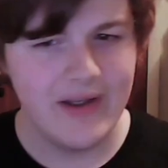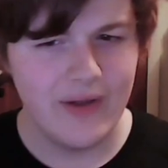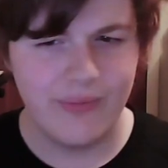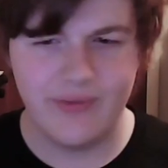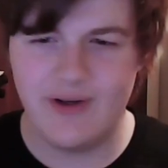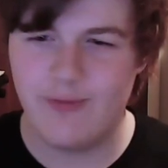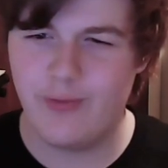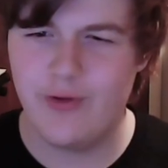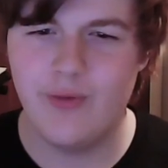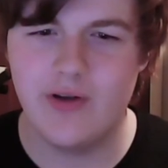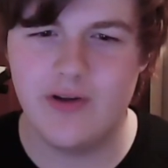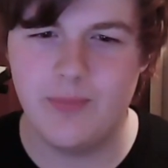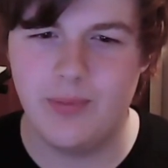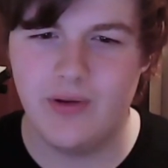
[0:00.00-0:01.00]
Whenever you
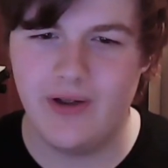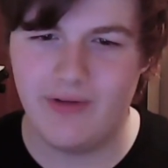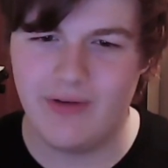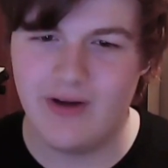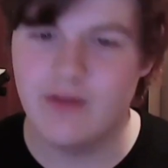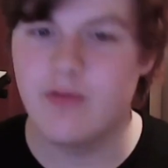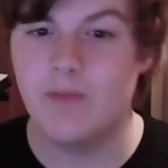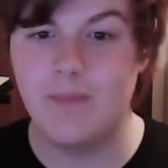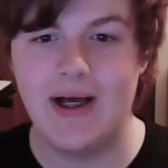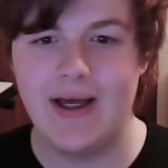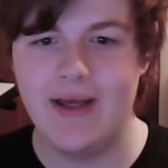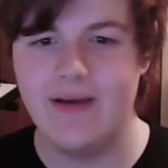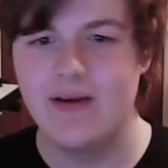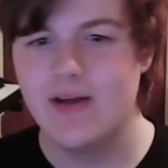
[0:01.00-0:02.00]
want to play around with a
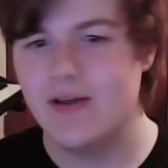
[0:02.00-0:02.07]
Pi,